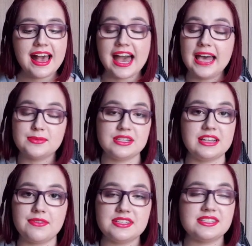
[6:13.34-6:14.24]
I
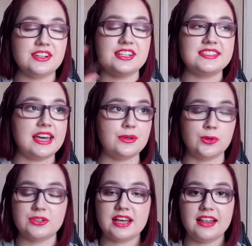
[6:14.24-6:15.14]
absolutely love this series. I
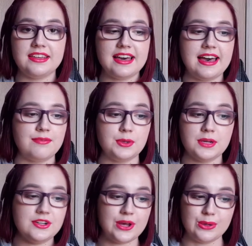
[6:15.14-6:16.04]
adore Talia.
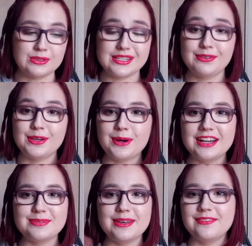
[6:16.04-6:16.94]
Everyone knows if you
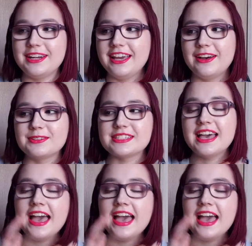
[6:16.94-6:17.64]
watch my videos.